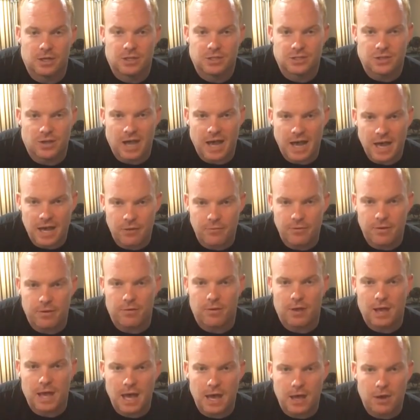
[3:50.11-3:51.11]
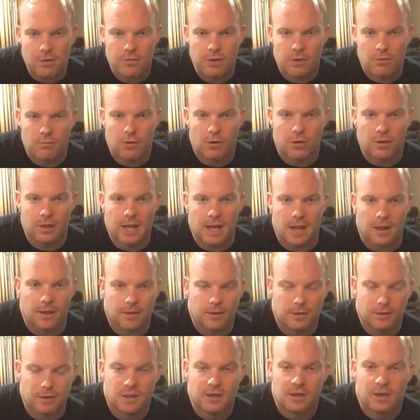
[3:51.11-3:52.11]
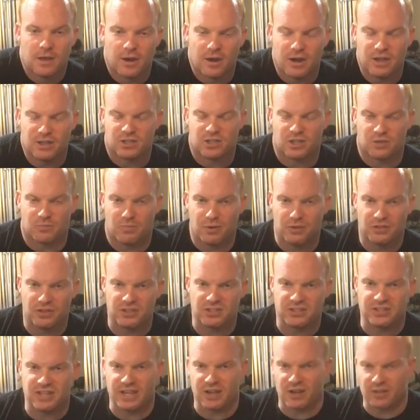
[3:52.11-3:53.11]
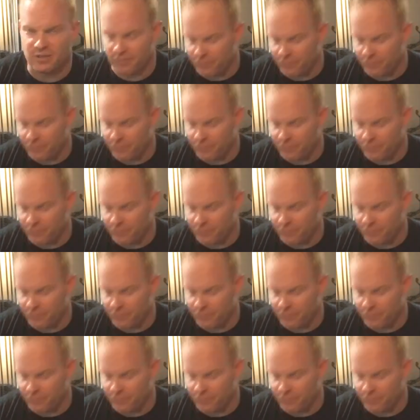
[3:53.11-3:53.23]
So how do we roll out? All right, so put this thing on